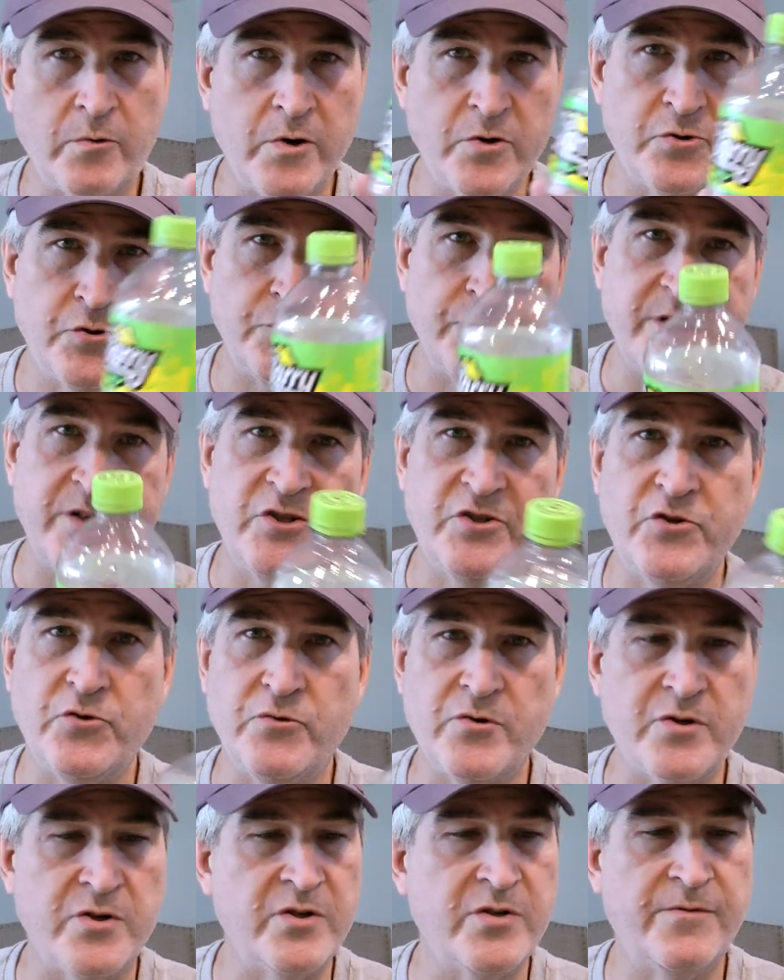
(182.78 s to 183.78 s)
grocery
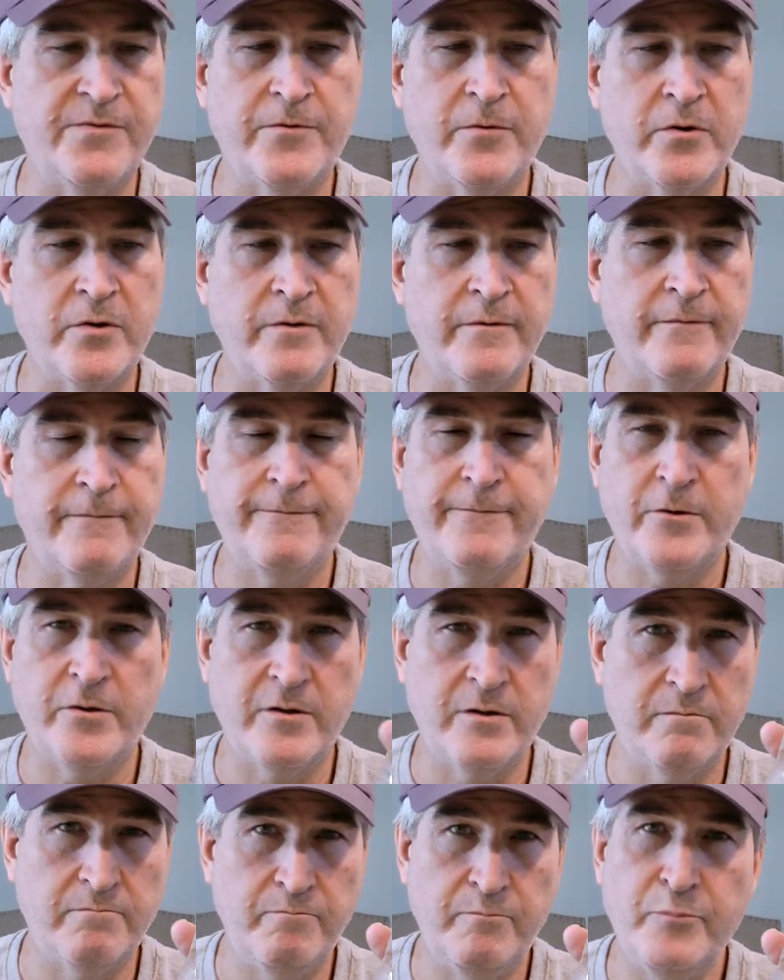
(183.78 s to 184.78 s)
stores for
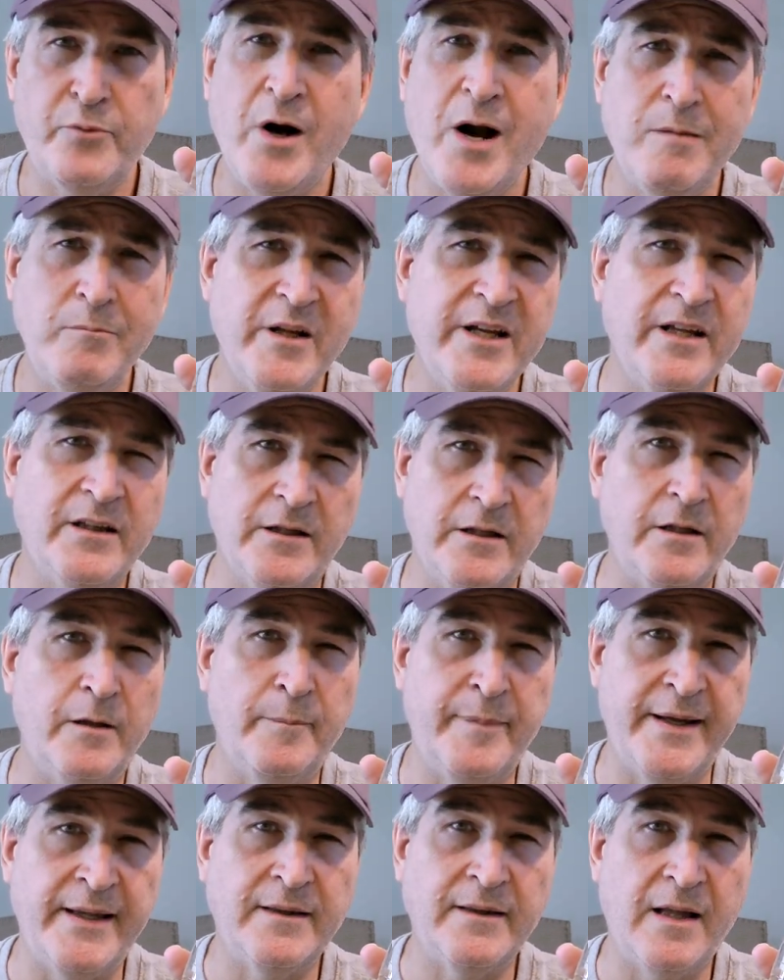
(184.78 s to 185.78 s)
probably a
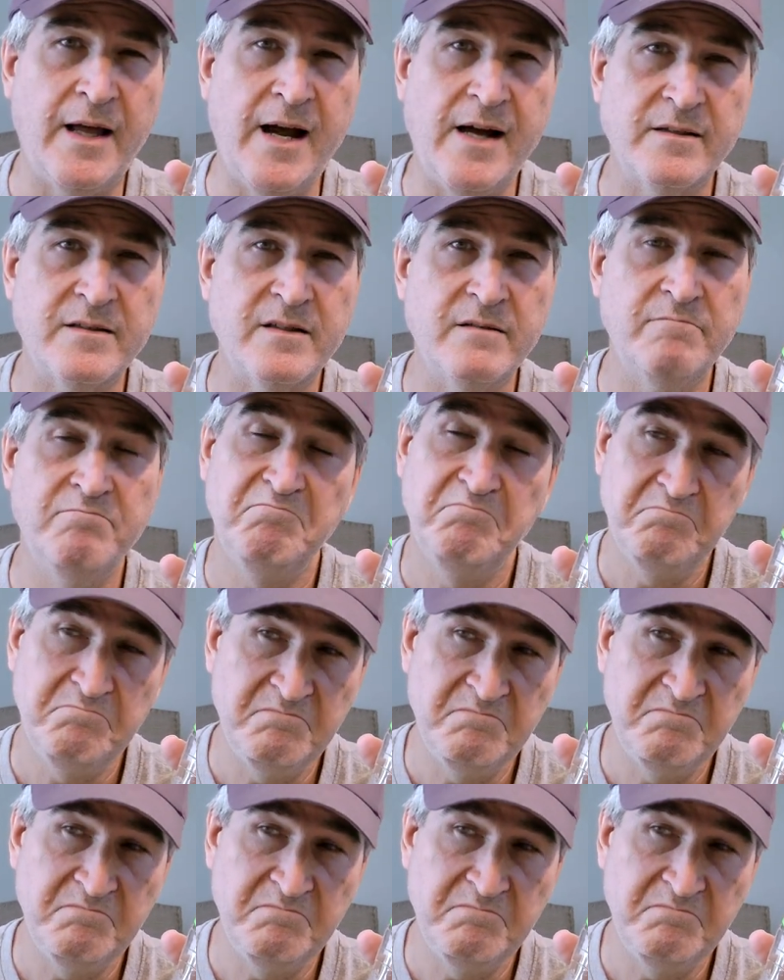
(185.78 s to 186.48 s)
little bit less.